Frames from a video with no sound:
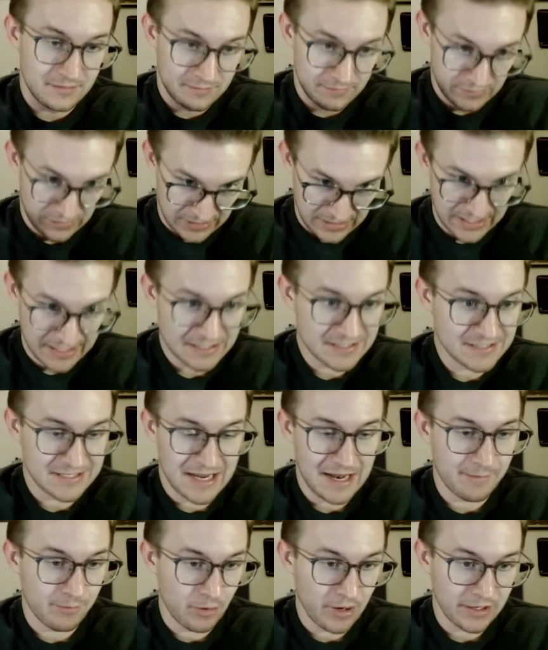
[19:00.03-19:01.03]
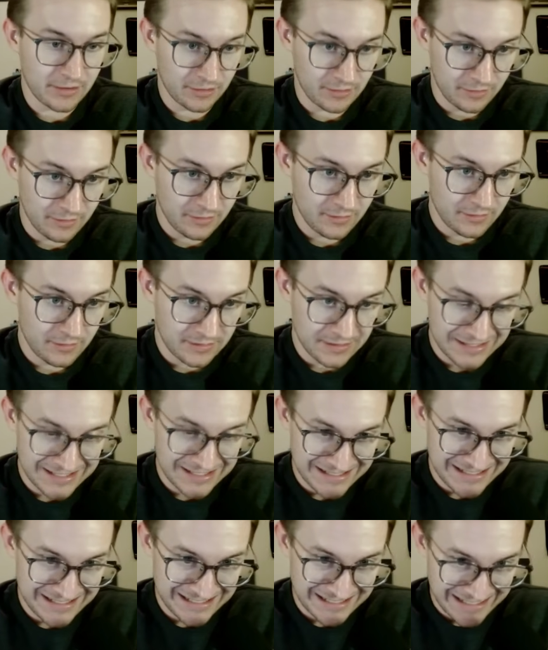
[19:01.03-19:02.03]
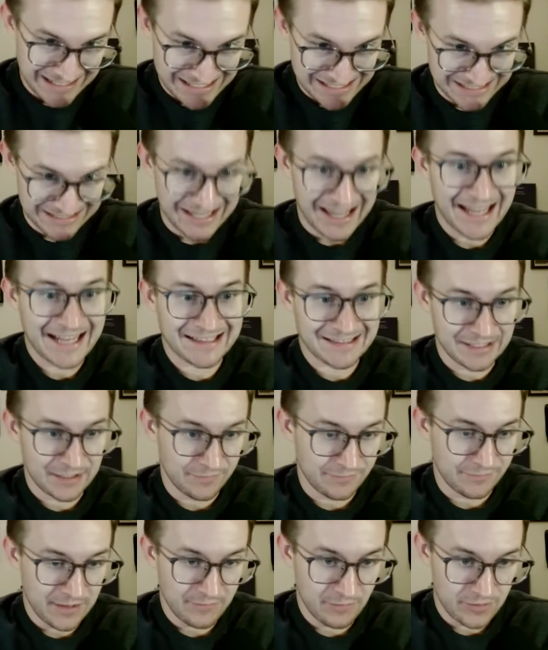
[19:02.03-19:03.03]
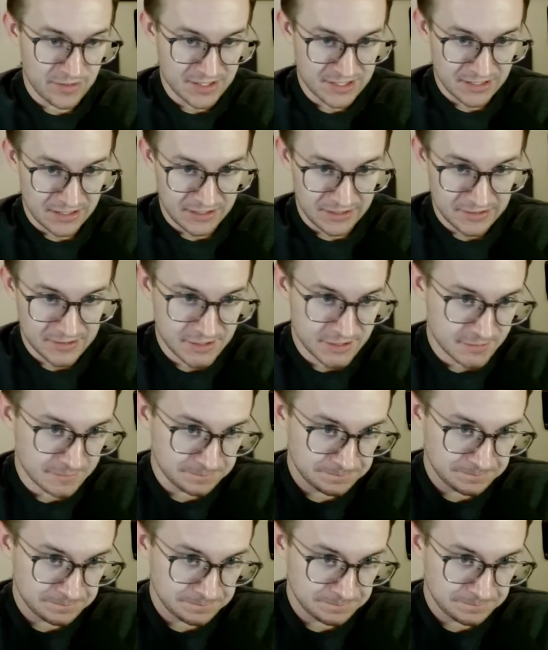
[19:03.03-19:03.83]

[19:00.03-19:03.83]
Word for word: the Kings tiebreaker is likely to favor the Suns.